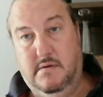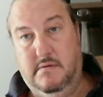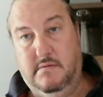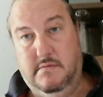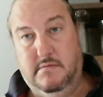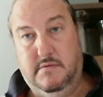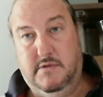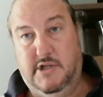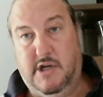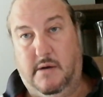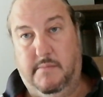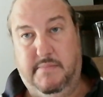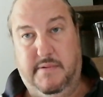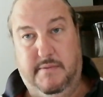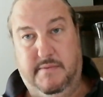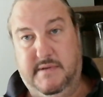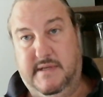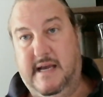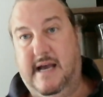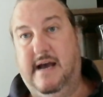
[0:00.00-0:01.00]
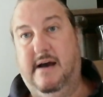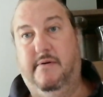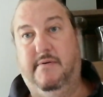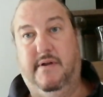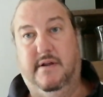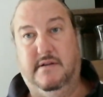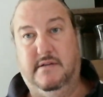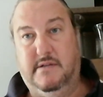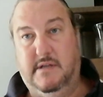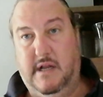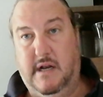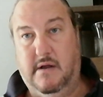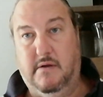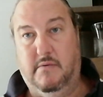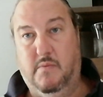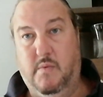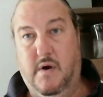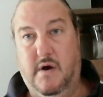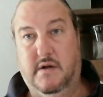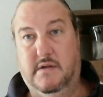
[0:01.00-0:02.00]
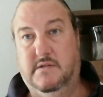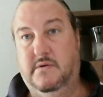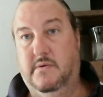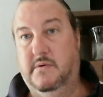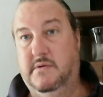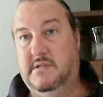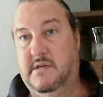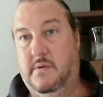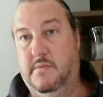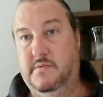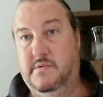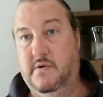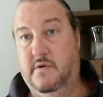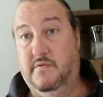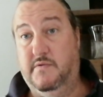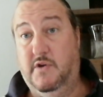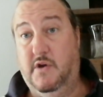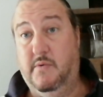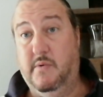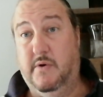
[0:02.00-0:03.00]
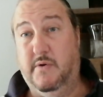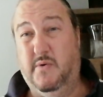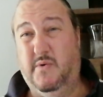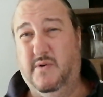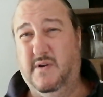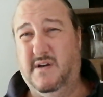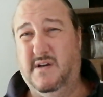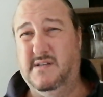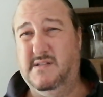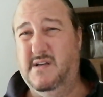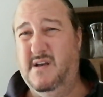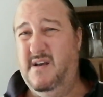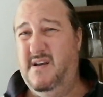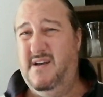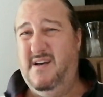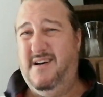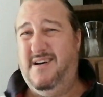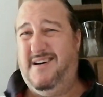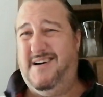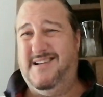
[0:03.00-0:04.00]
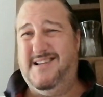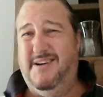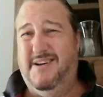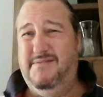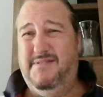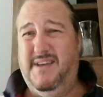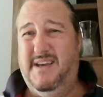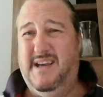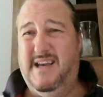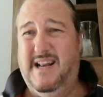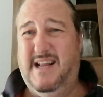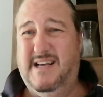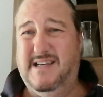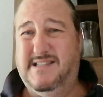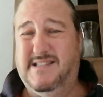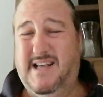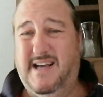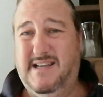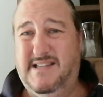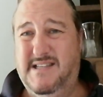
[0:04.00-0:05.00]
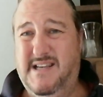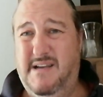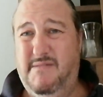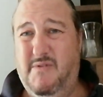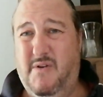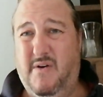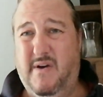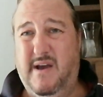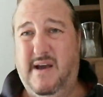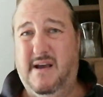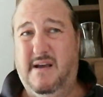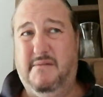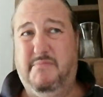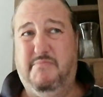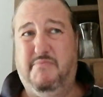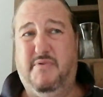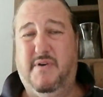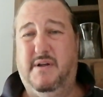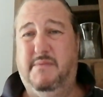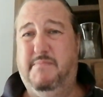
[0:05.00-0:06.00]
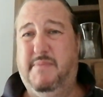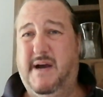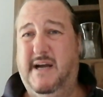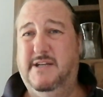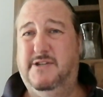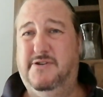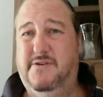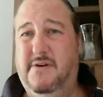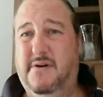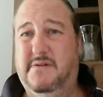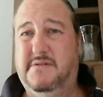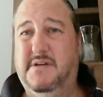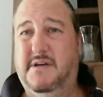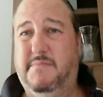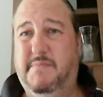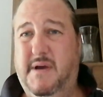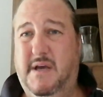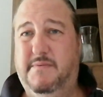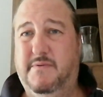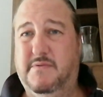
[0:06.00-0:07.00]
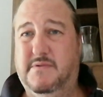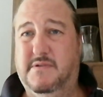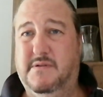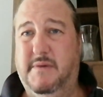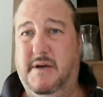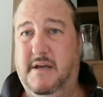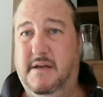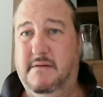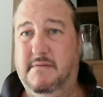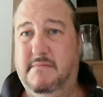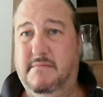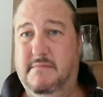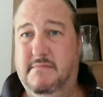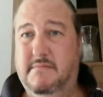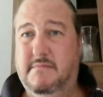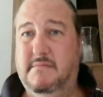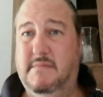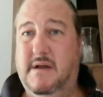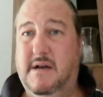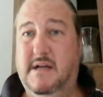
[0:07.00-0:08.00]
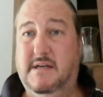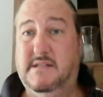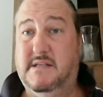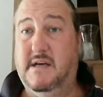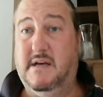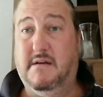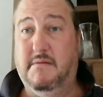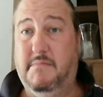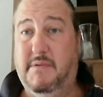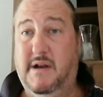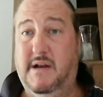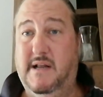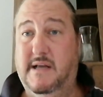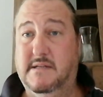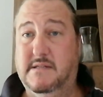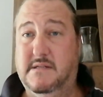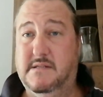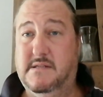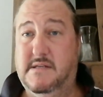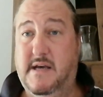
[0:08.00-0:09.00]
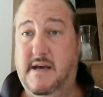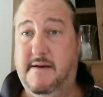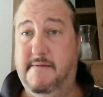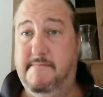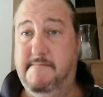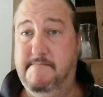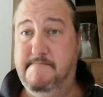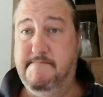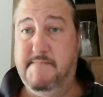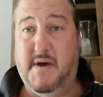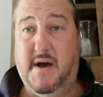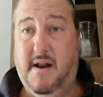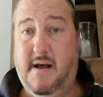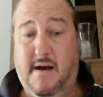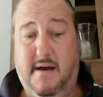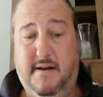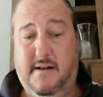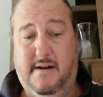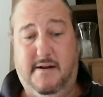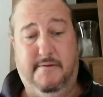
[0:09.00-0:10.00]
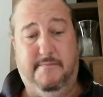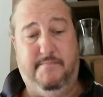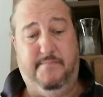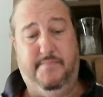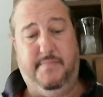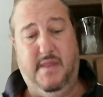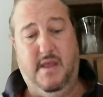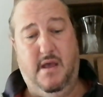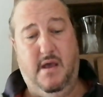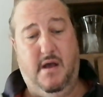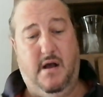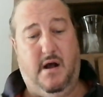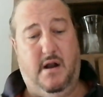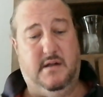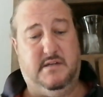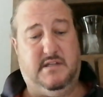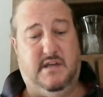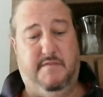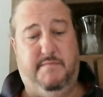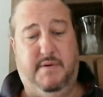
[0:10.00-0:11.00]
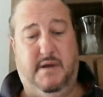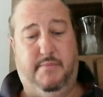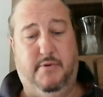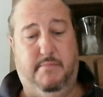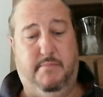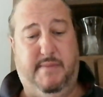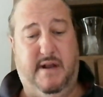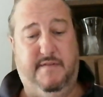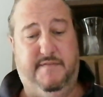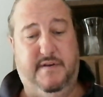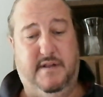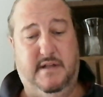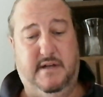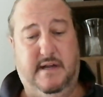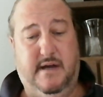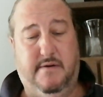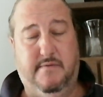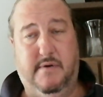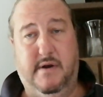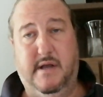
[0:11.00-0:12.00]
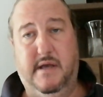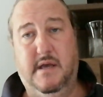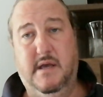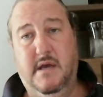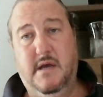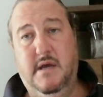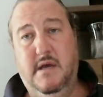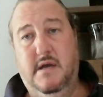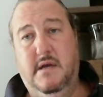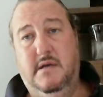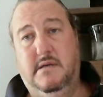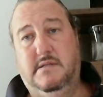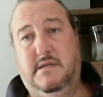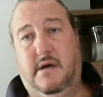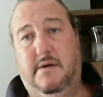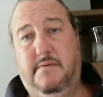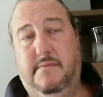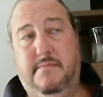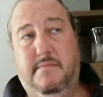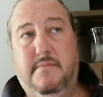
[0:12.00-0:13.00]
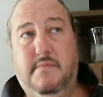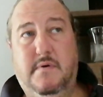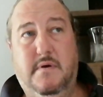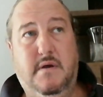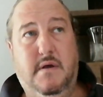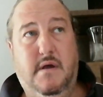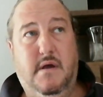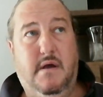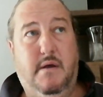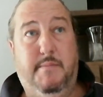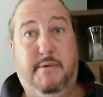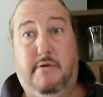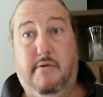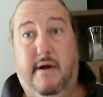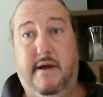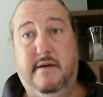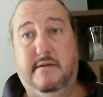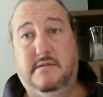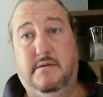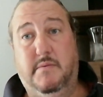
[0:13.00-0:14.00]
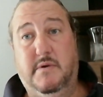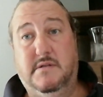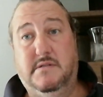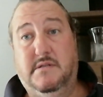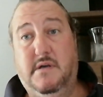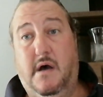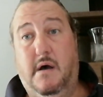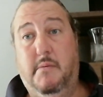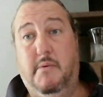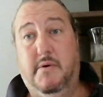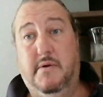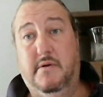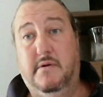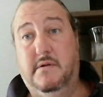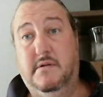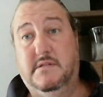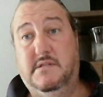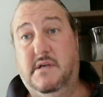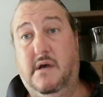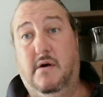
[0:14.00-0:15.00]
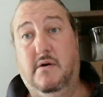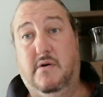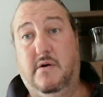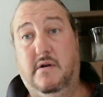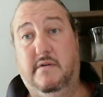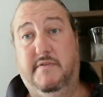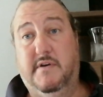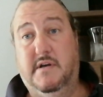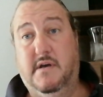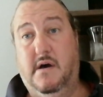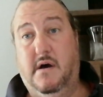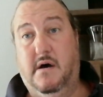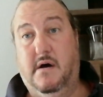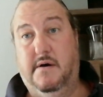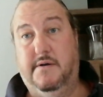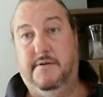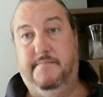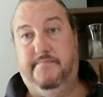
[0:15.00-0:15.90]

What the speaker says: shut people down and, work to some sort of new world order? Because I don't think it is. They seem like pretty patriotic people to me, unless they're completely insincere. I don't know. I like to give people the benefit of the doubt, really. So it'd be great if someone like Sargon of Akkad